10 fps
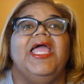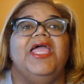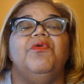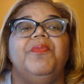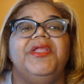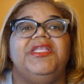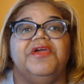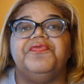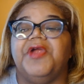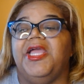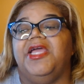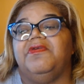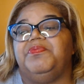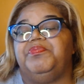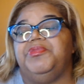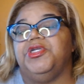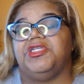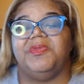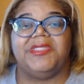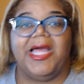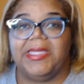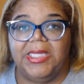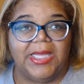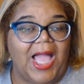it would be different if you know she was like look